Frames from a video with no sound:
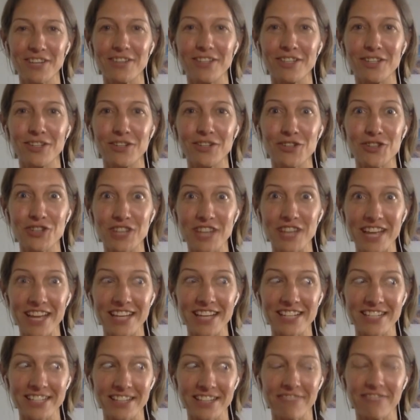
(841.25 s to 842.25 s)
and you shared
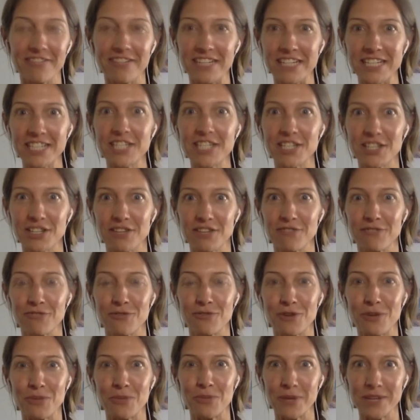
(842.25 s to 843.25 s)
a definition of
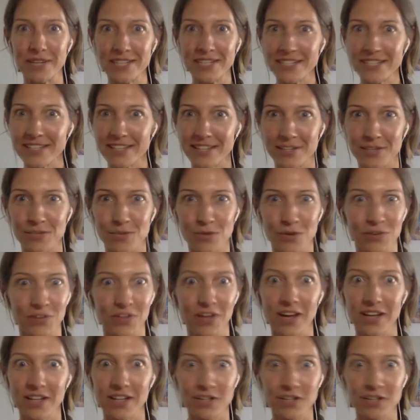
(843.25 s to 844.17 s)
what a priestess was, I